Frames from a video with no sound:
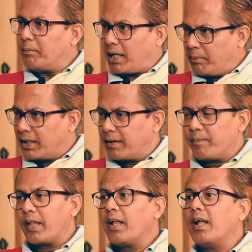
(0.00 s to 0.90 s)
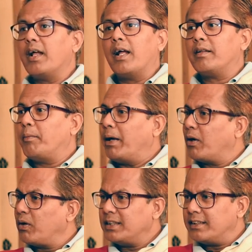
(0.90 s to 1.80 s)
I'm coming. The
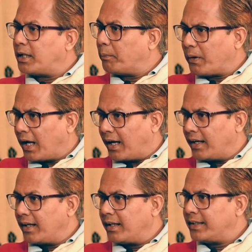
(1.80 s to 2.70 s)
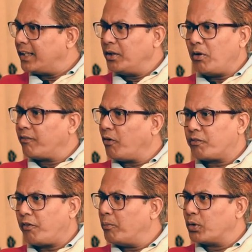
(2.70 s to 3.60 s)
Bengalis in Tripura, they did not
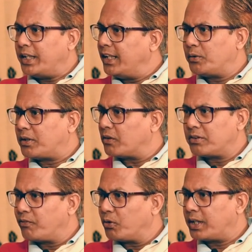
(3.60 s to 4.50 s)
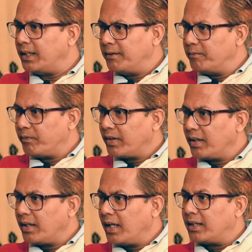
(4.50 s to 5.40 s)
vote for Modi in 2014.
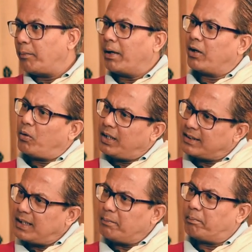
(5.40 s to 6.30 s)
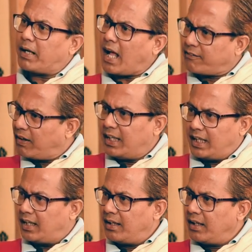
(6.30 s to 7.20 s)
The Bengalis in Barak
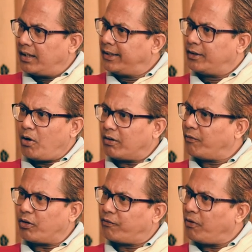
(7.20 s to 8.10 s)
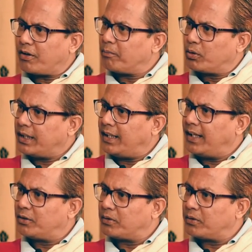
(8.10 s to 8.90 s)
Valley did not vote for Modi in